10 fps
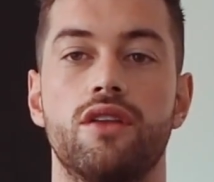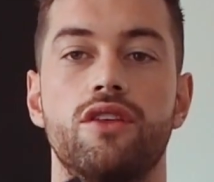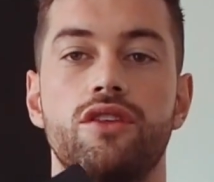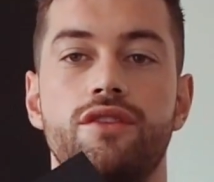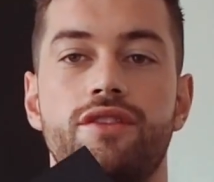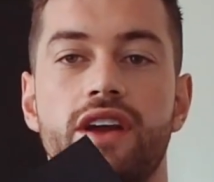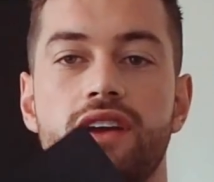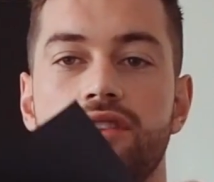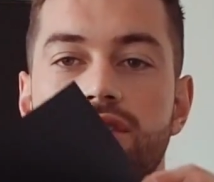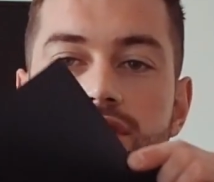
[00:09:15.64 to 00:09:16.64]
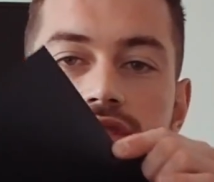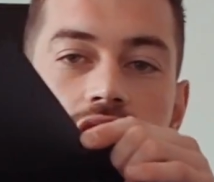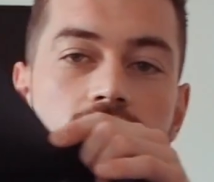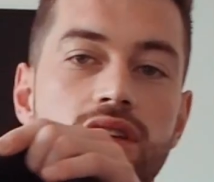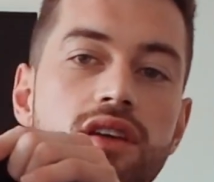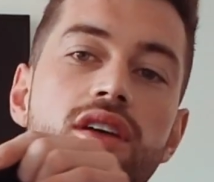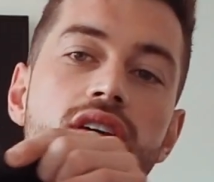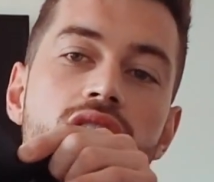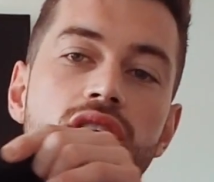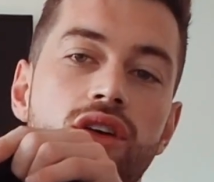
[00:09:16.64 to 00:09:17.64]
the new fragrance,
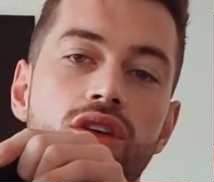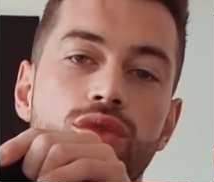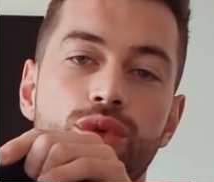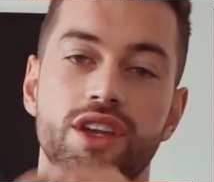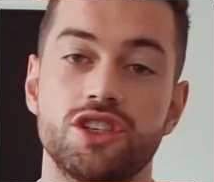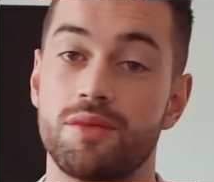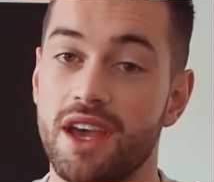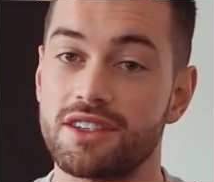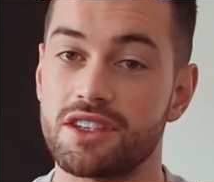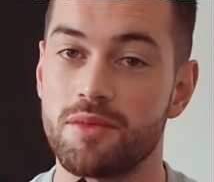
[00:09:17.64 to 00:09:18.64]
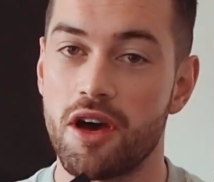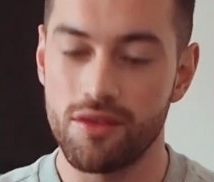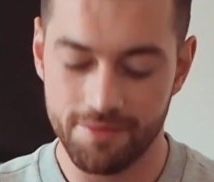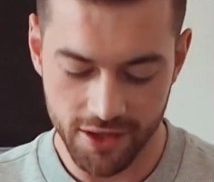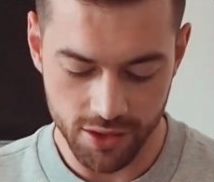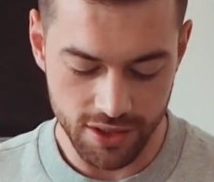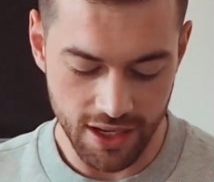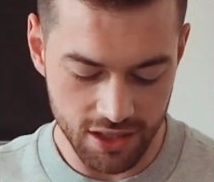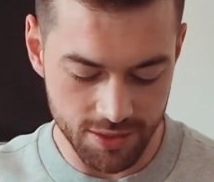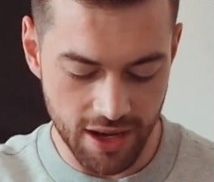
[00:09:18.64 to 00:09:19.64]
which I'm yet to smell. So we'll
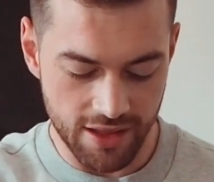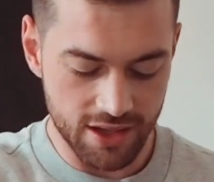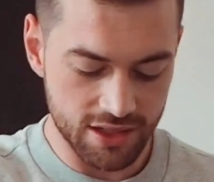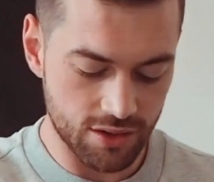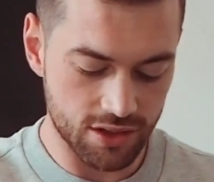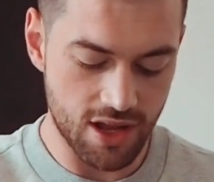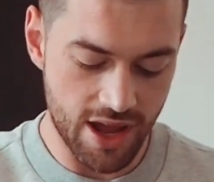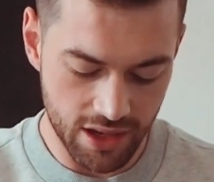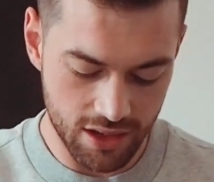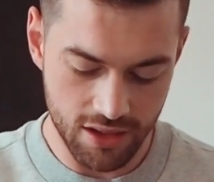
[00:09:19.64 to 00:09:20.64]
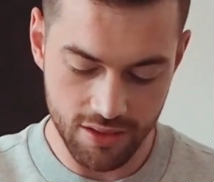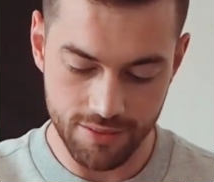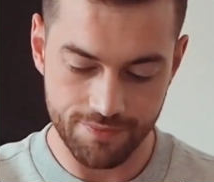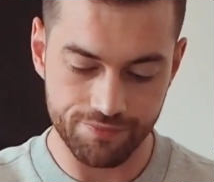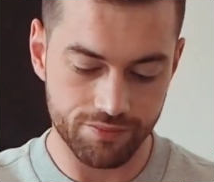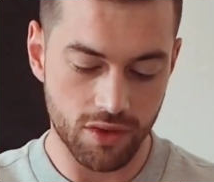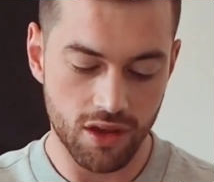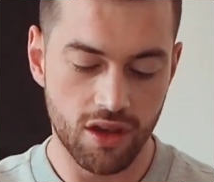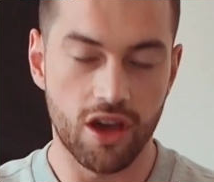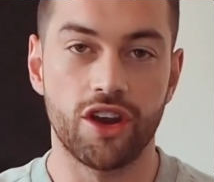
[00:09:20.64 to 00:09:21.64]
take the smell of this, see what it's like.
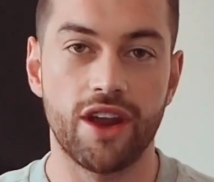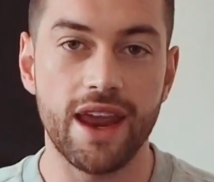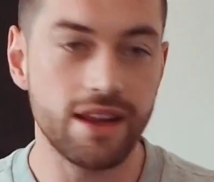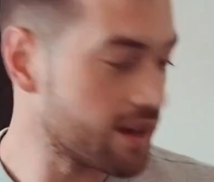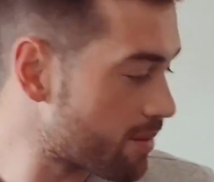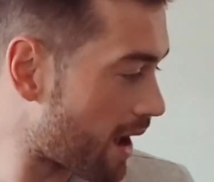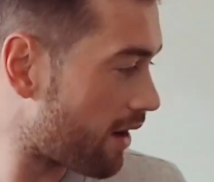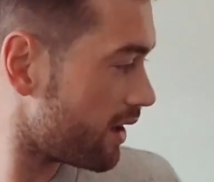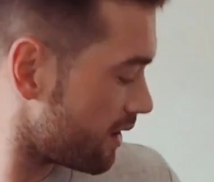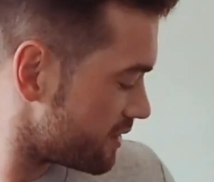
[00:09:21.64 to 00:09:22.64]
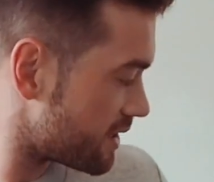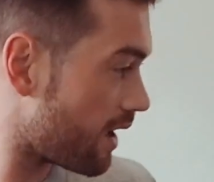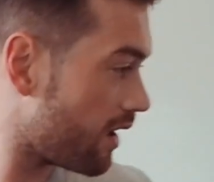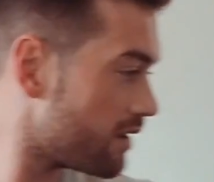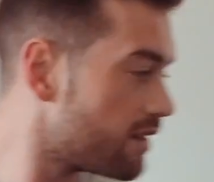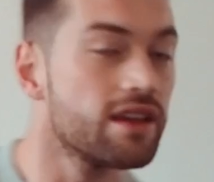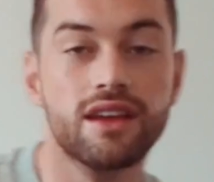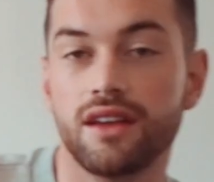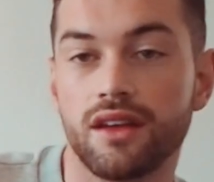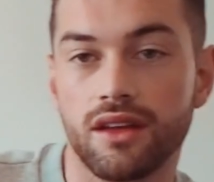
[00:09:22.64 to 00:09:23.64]
I don't know anything about it. They've
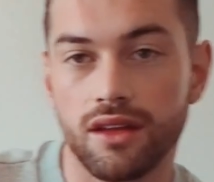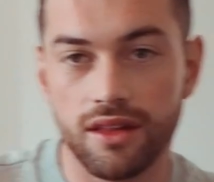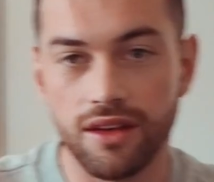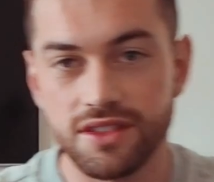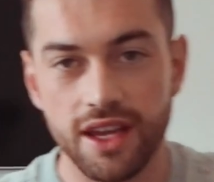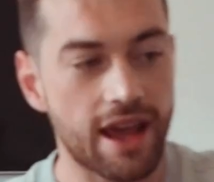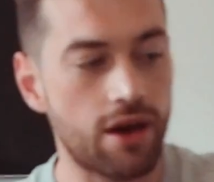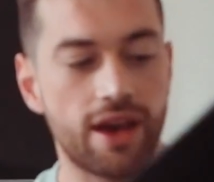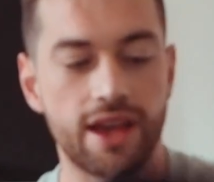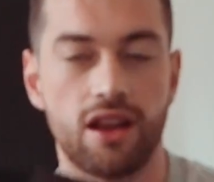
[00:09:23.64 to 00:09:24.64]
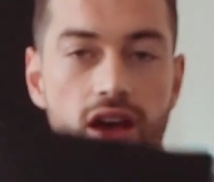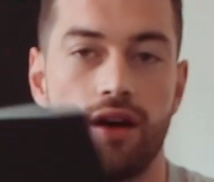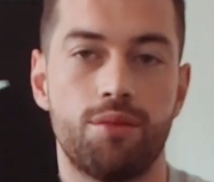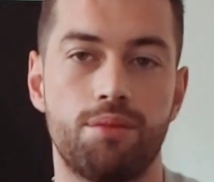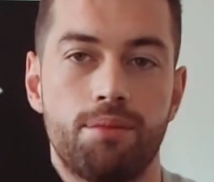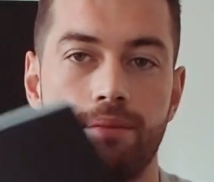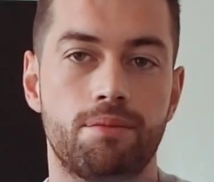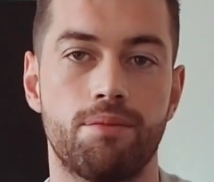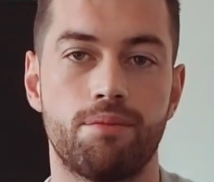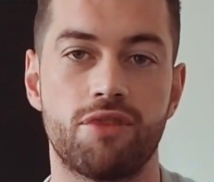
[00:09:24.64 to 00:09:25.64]
sent out a
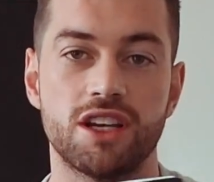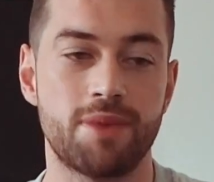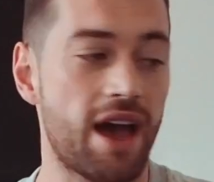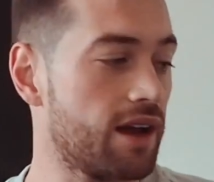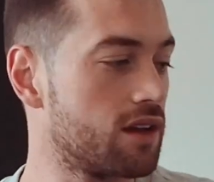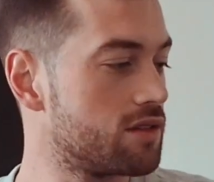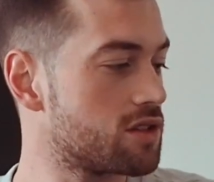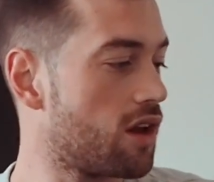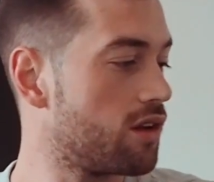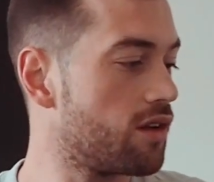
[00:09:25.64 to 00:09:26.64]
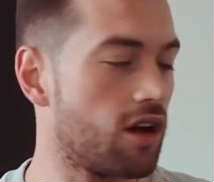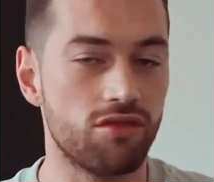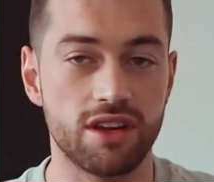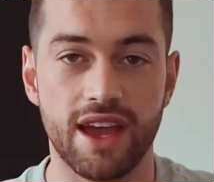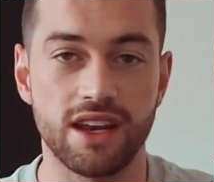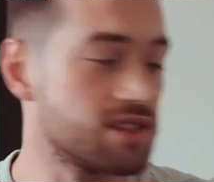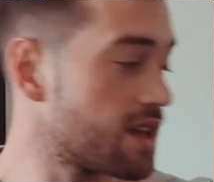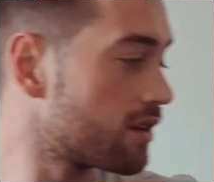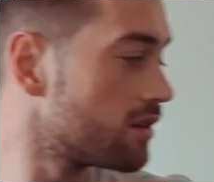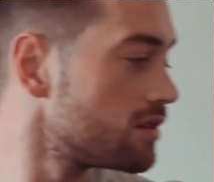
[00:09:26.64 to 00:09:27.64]
press pack, so I'll read that in a
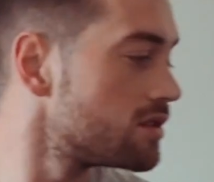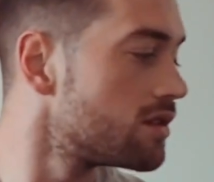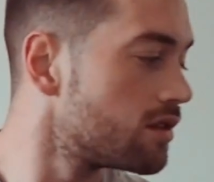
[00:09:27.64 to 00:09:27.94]
second.